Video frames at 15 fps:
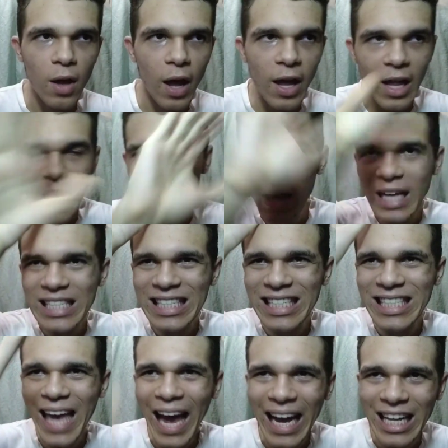
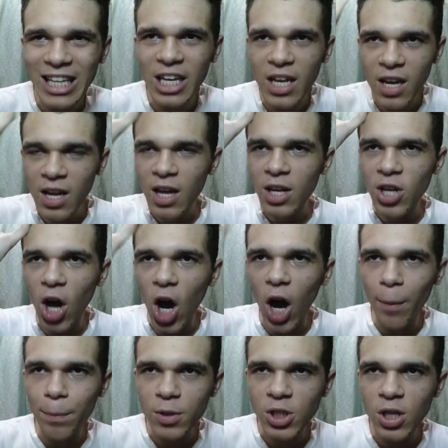exactly the
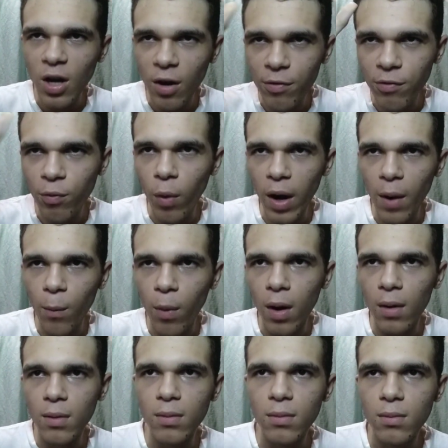opposite of what I
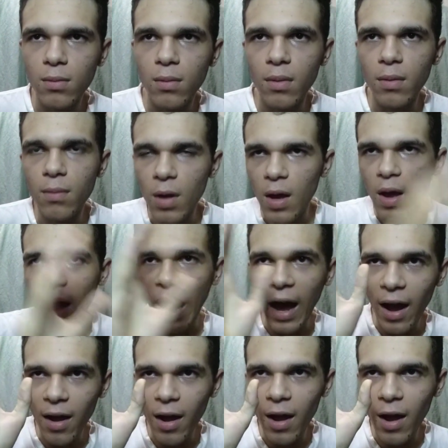want.
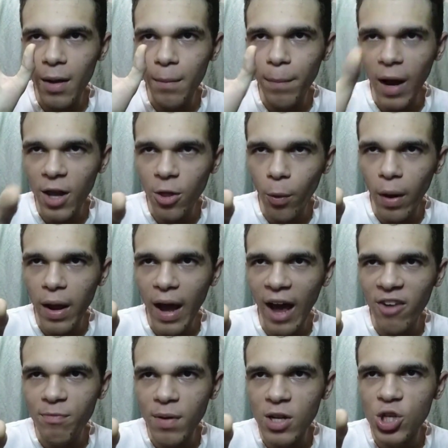And by the way,
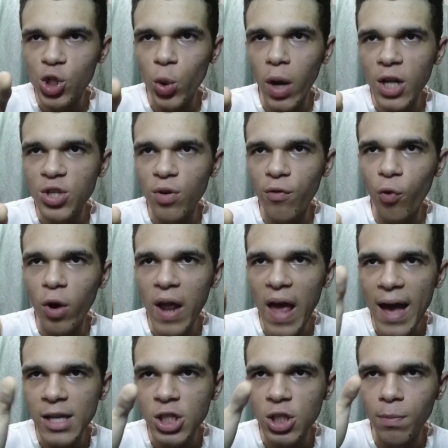I've been trying to avoid
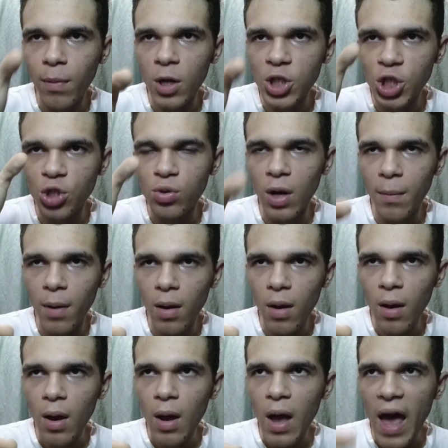as much
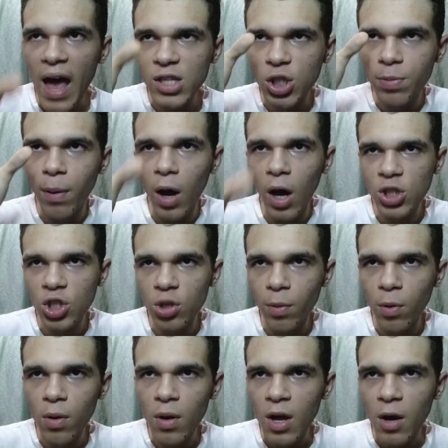drama as
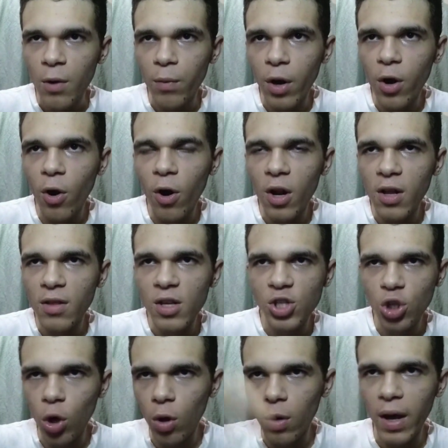possible regarding
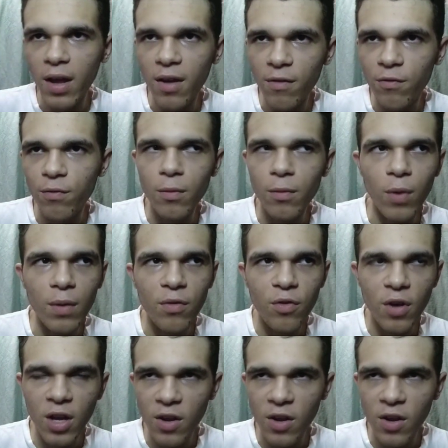this whole like run